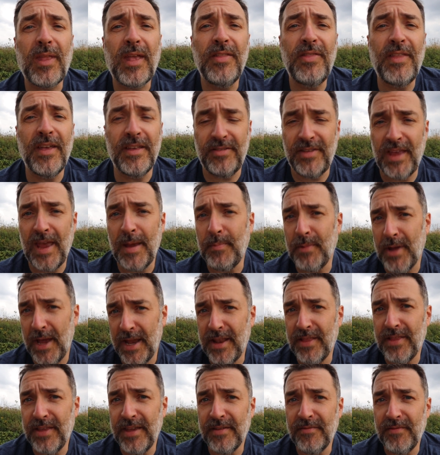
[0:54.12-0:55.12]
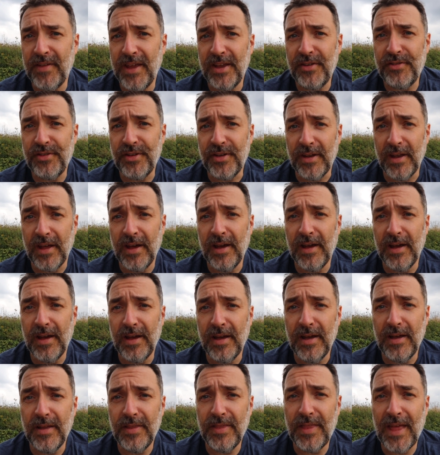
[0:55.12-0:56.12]
That same night of the invasion
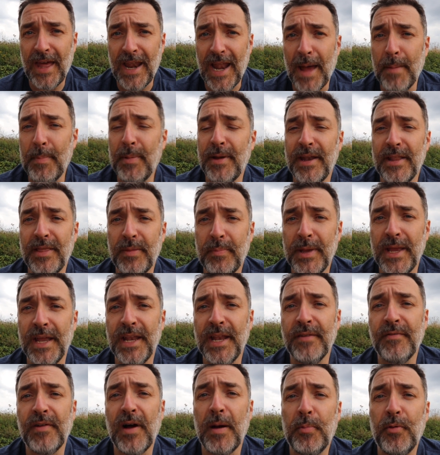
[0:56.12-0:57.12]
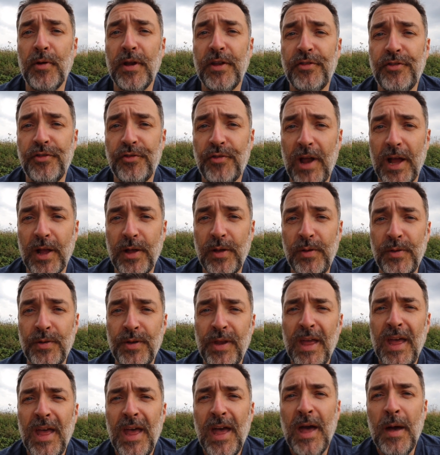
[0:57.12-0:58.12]
that happened at the beginning of Operation
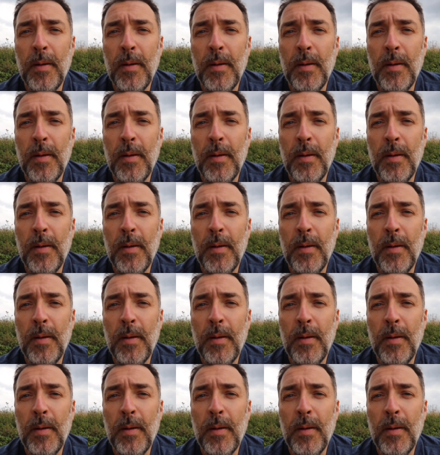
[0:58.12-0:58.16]
Dragoon,